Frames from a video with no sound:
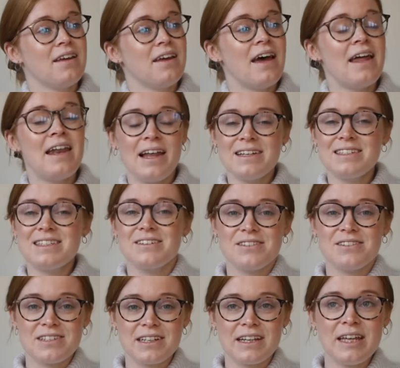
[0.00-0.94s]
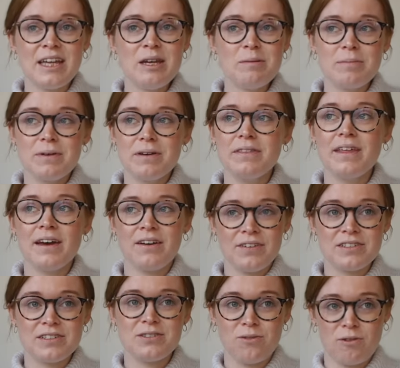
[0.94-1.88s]
unless they're asleep, there
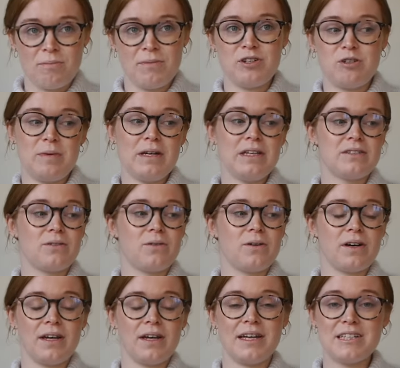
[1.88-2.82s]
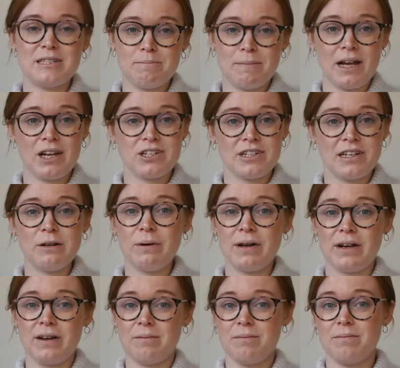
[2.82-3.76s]
is not much peace and quiet, especially
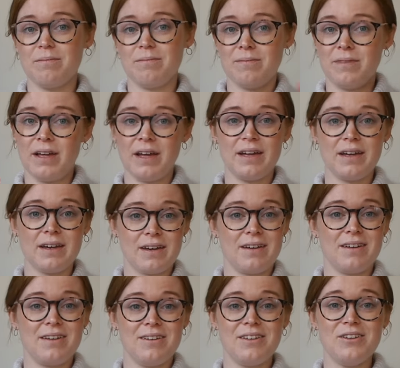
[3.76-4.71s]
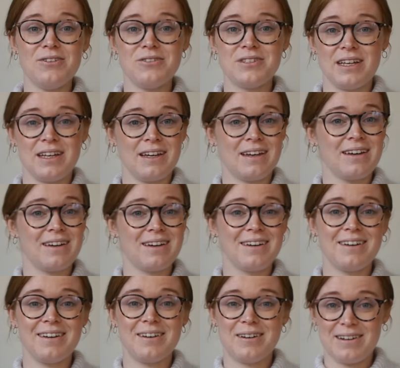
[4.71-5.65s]
when I'm like using
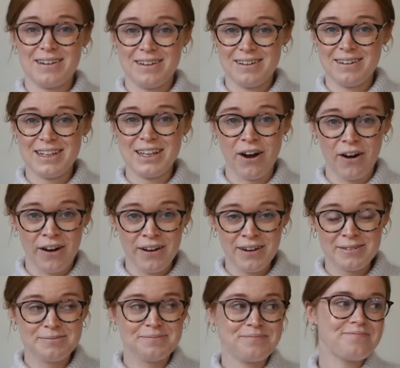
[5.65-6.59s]
yarn.